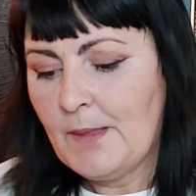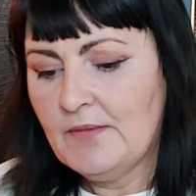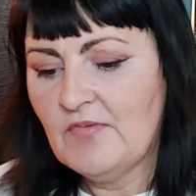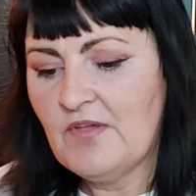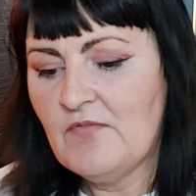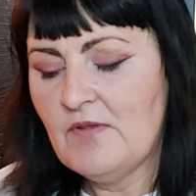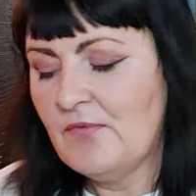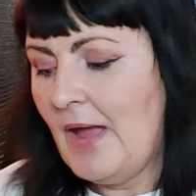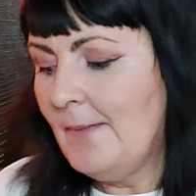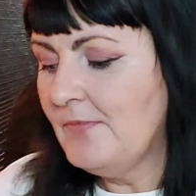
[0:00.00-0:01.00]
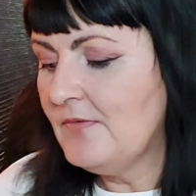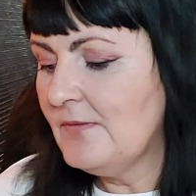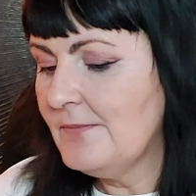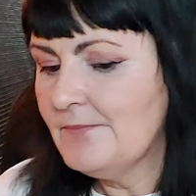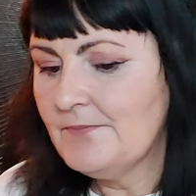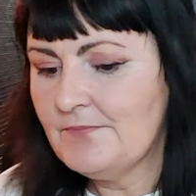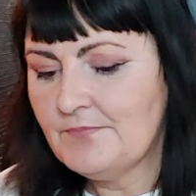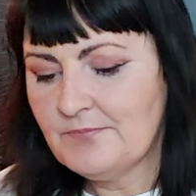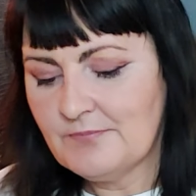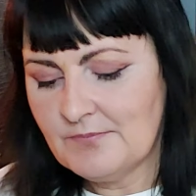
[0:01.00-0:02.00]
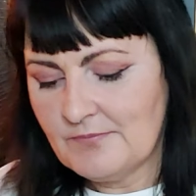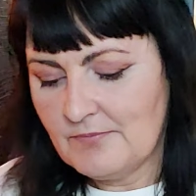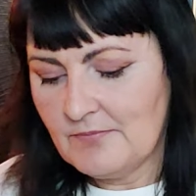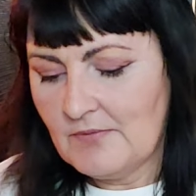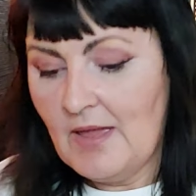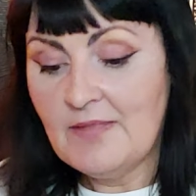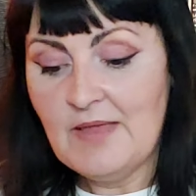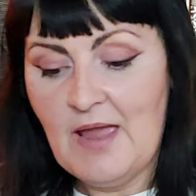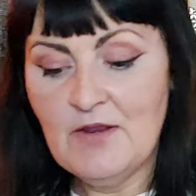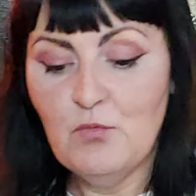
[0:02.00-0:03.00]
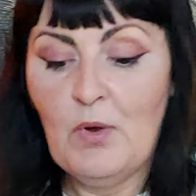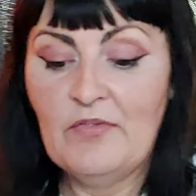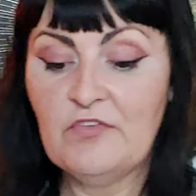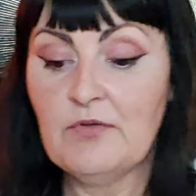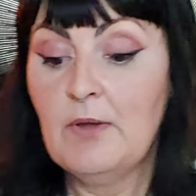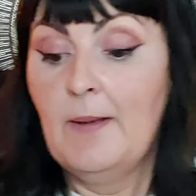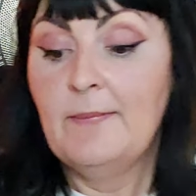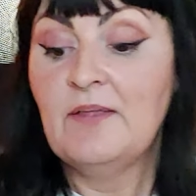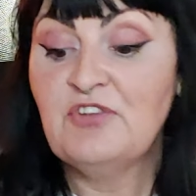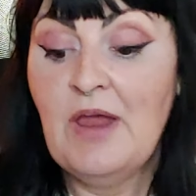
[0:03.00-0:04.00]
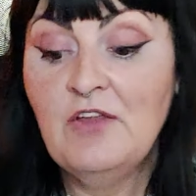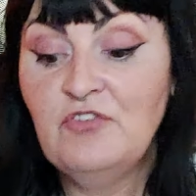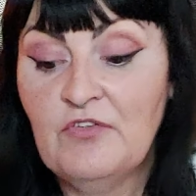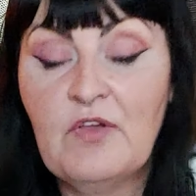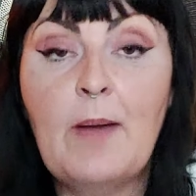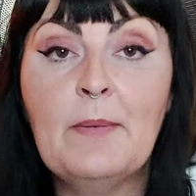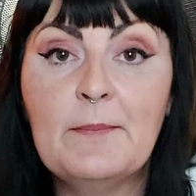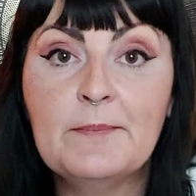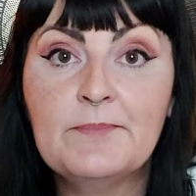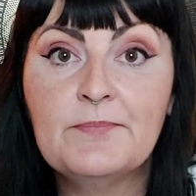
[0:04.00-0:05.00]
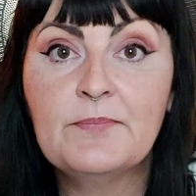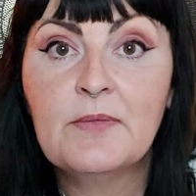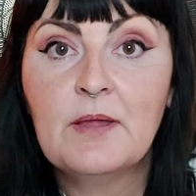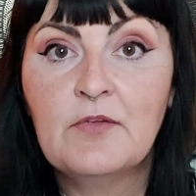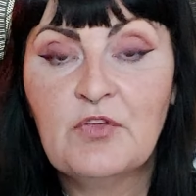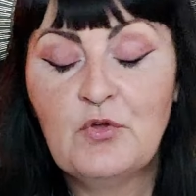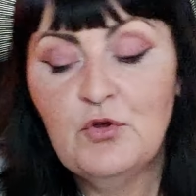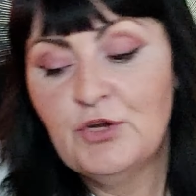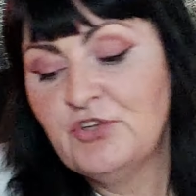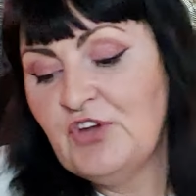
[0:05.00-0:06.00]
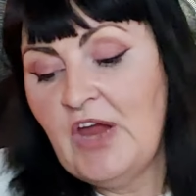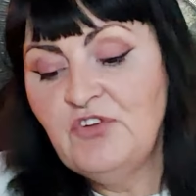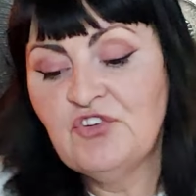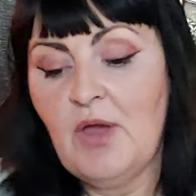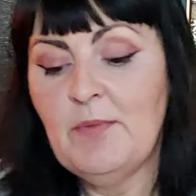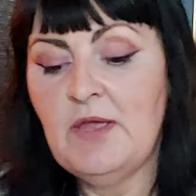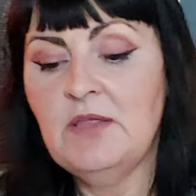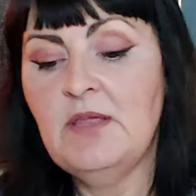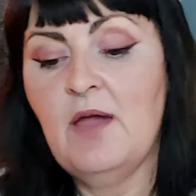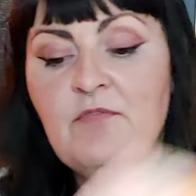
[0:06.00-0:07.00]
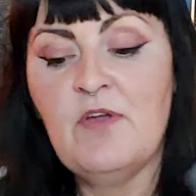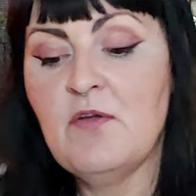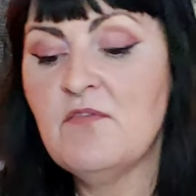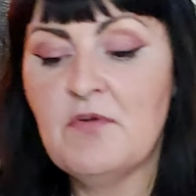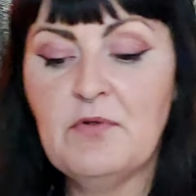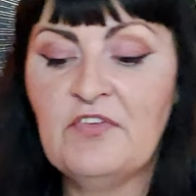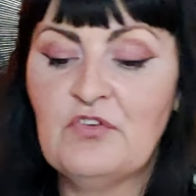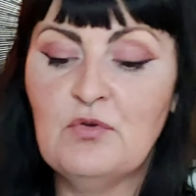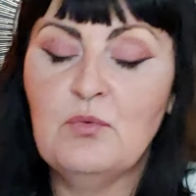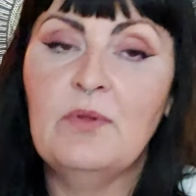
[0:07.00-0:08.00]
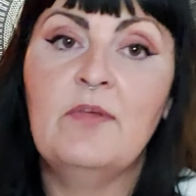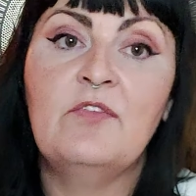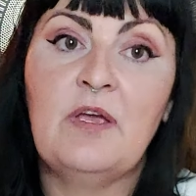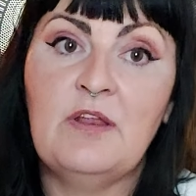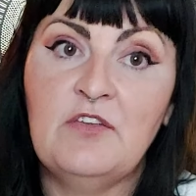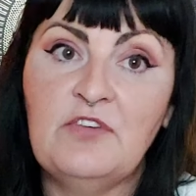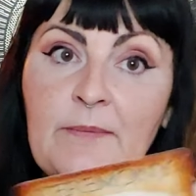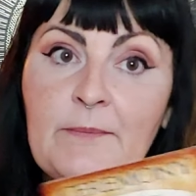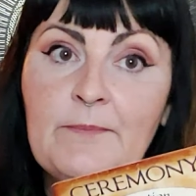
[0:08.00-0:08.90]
the Seven of Cups, and the Eight of Wands. A change is coming. So you got a change coming in here very, very soon with this energy,